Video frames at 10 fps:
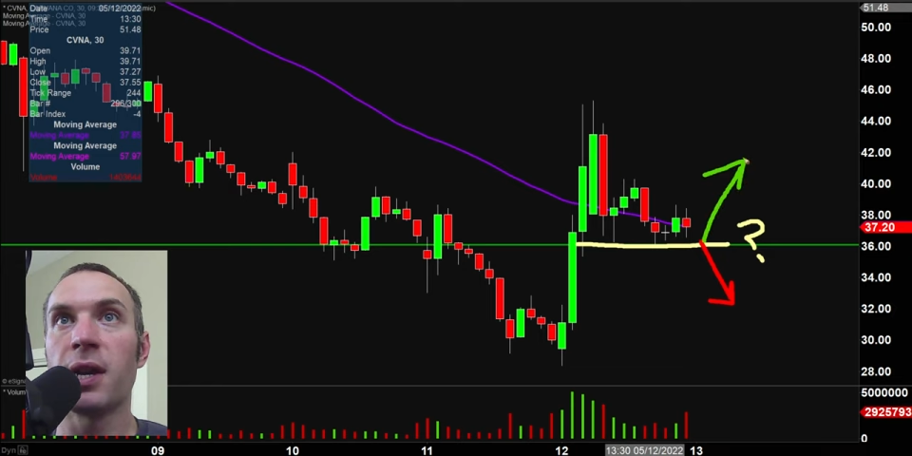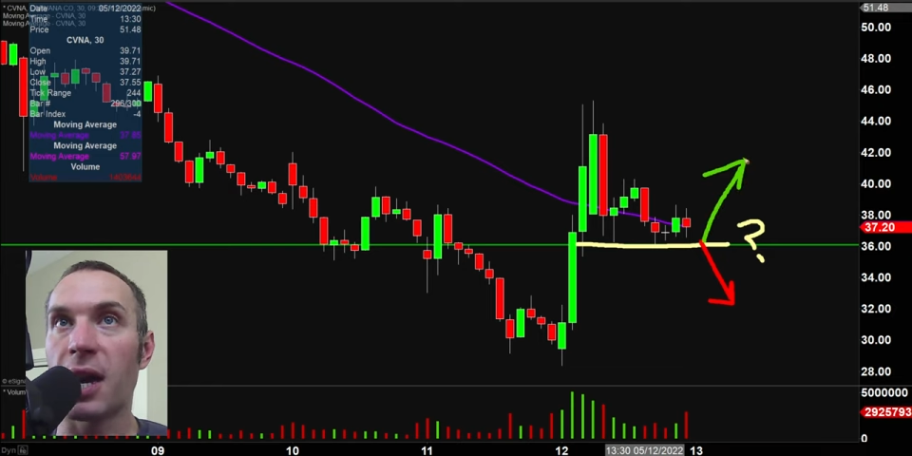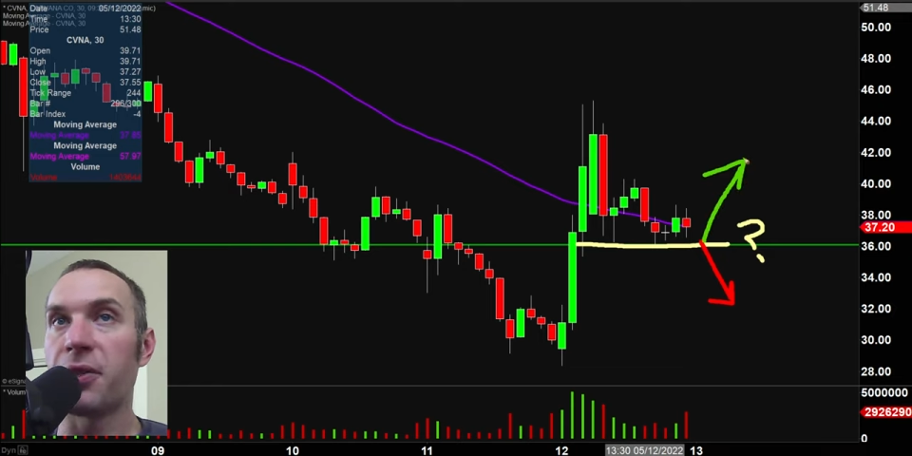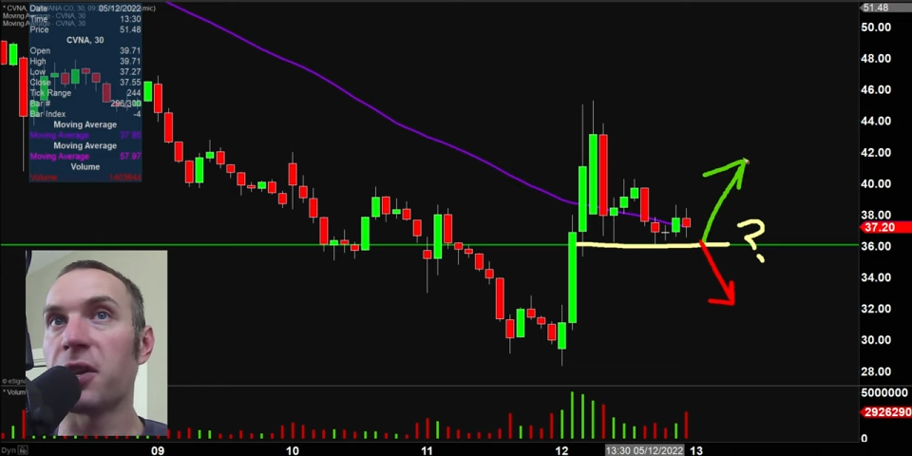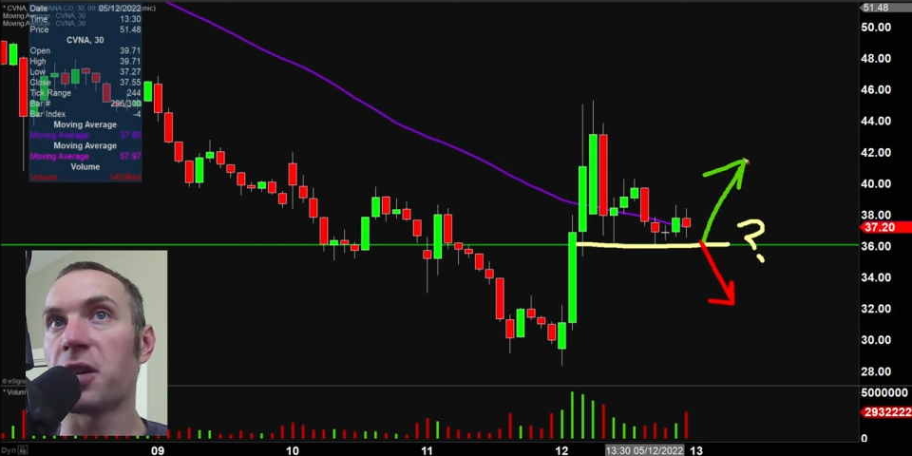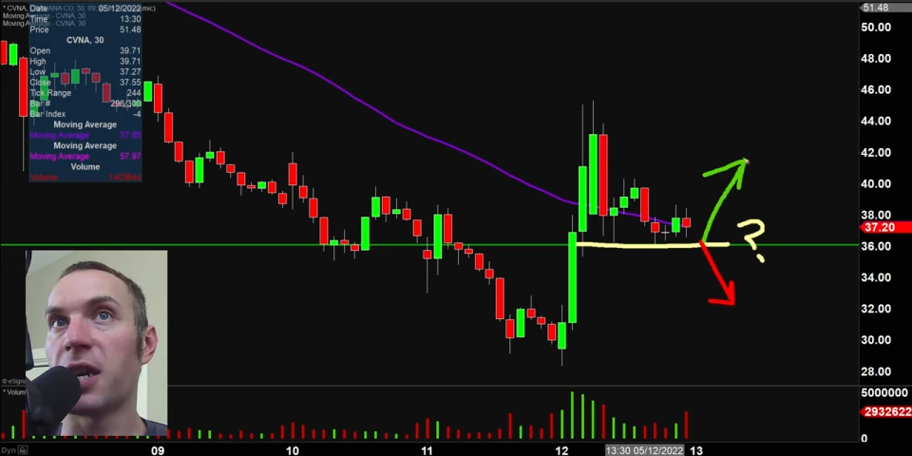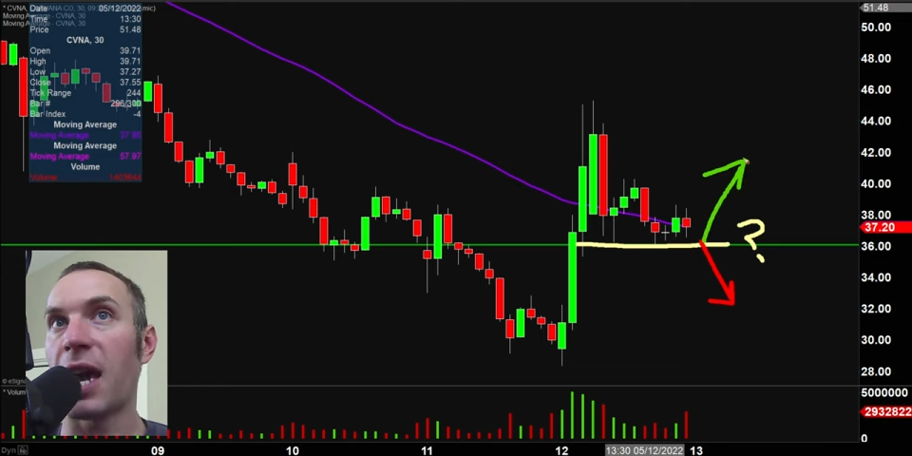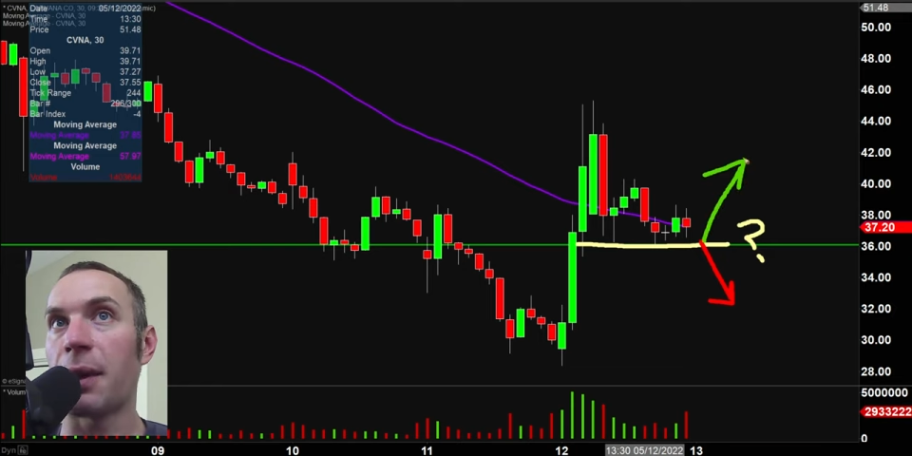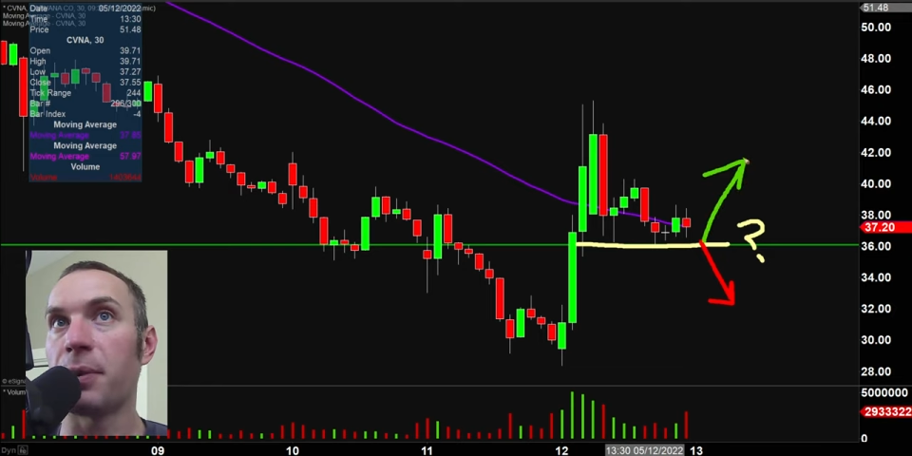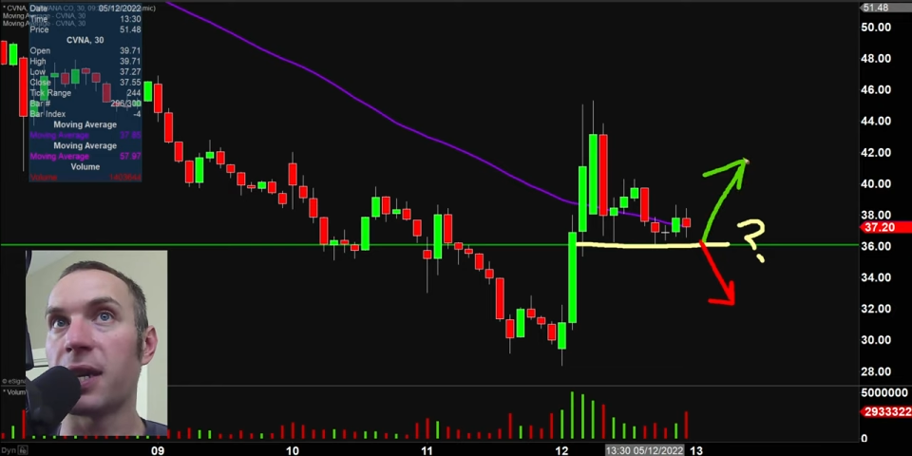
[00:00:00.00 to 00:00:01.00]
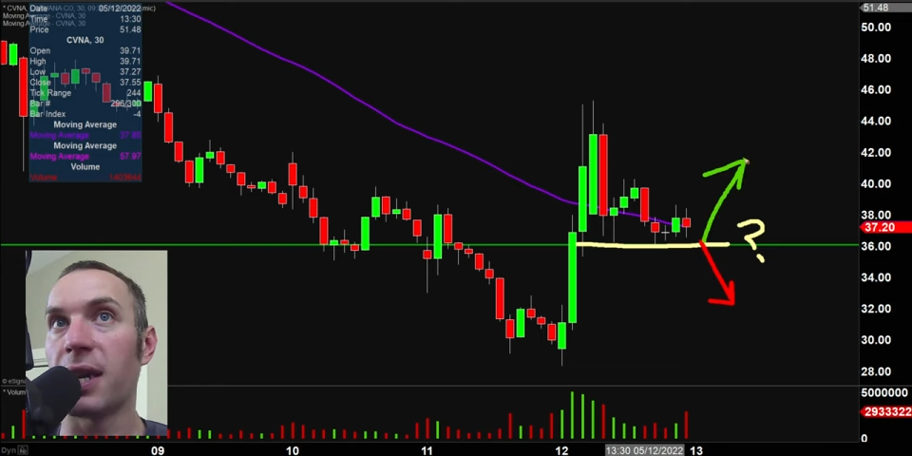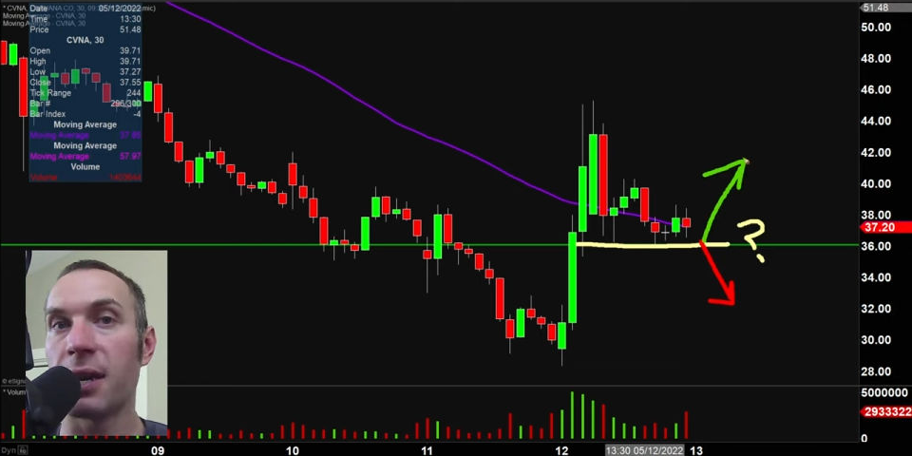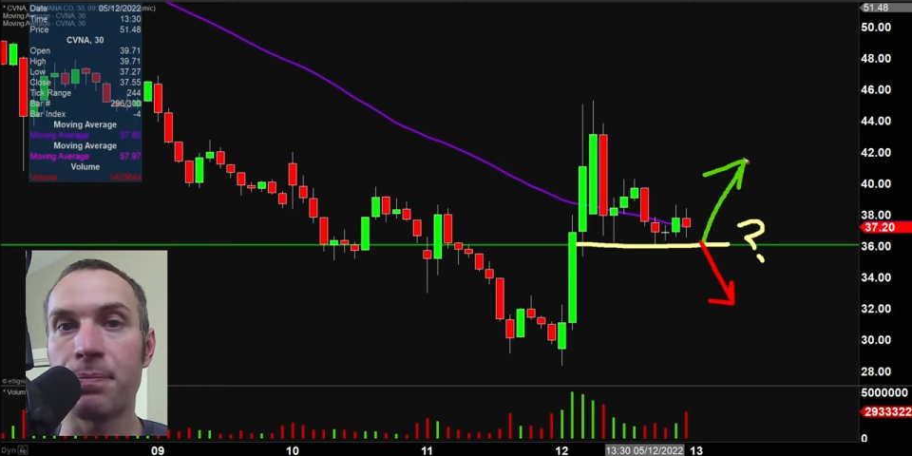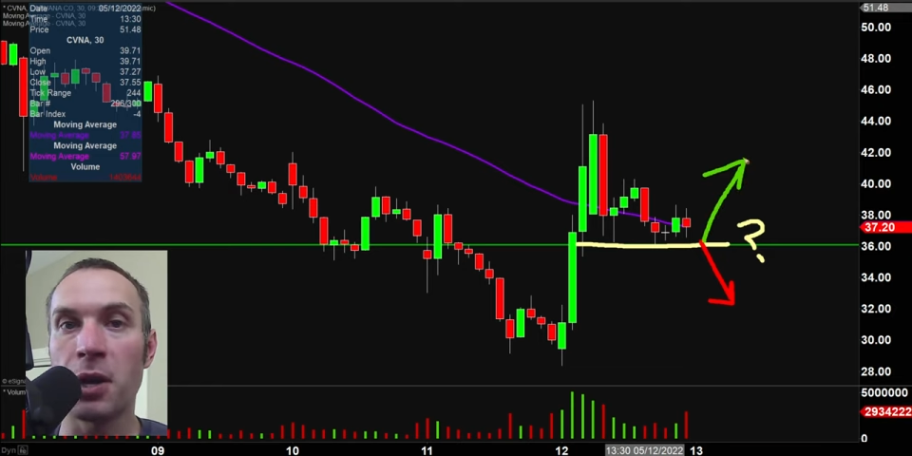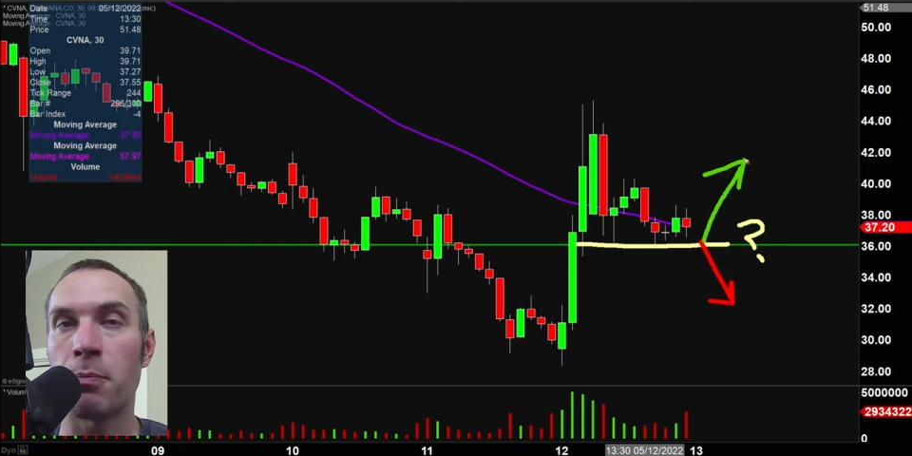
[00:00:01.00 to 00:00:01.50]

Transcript: I think it could happen again.